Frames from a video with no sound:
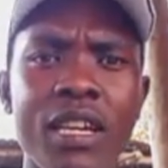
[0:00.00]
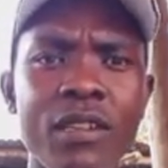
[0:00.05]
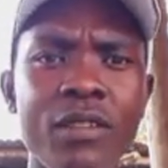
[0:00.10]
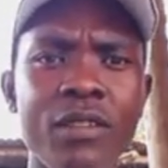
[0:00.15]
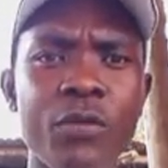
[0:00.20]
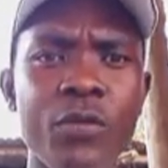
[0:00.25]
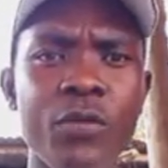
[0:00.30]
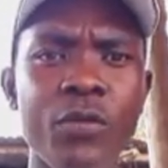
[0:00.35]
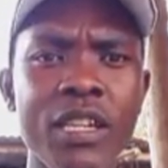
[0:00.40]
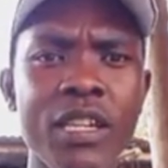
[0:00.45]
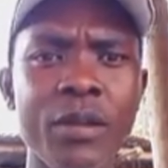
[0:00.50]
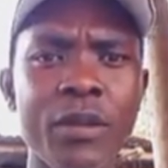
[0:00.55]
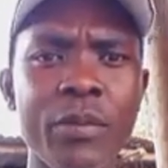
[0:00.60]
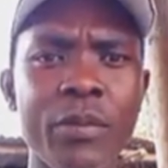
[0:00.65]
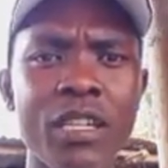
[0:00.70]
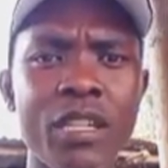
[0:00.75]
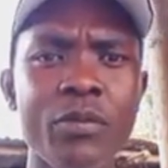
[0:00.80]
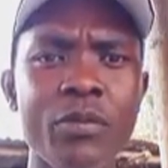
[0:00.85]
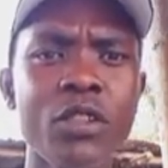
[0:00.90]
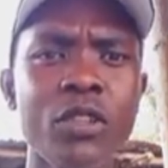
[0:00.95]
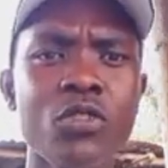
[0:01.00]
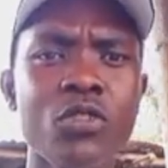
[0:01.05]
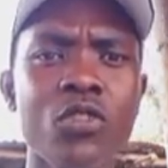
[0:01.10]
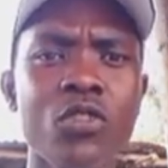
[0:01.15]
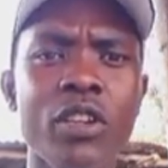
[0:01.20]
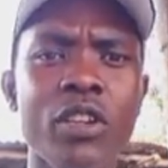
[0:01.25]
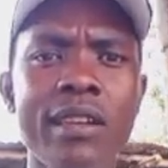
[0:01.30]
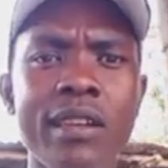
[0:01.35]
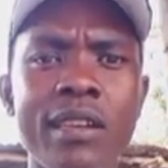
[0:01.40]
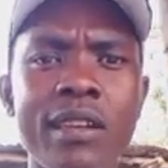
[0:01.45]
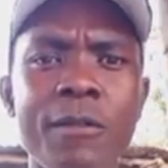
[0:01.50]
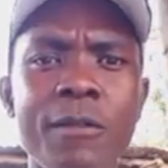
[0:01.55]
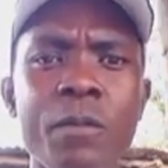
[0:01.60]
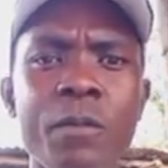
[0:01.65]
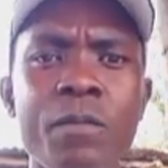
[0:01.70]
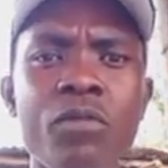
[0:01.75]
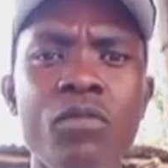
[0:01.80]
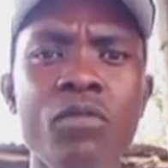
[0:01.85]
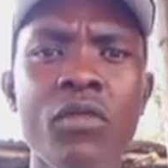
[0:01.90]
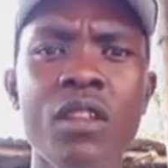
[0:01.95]
feeding management is okay,
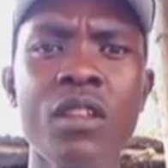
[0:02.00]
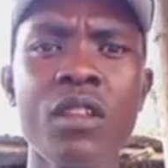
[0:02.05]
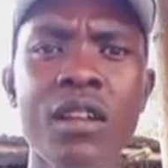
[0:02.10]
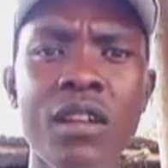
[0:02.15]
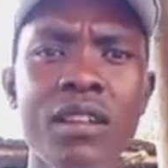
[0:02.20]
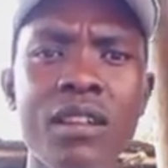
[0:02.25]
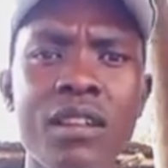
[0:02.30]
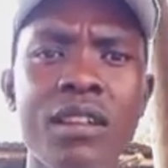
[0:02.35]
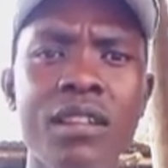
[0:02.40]
and